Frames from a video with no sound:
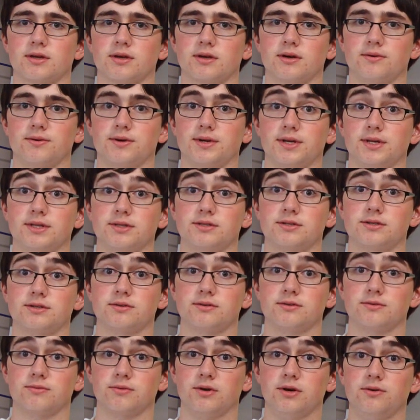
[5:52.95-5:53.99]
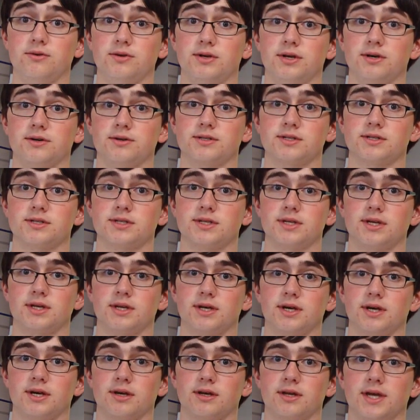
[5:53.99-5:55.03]
Going to Roanoke to
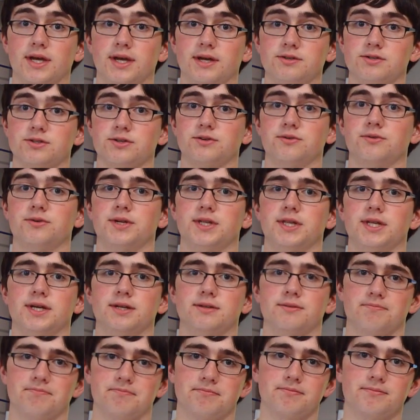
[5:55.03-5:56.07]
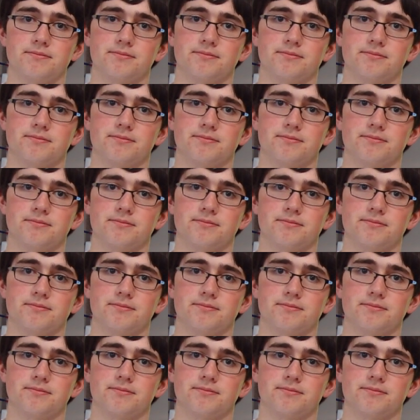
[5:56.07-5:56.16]
see uh, Andrew, and then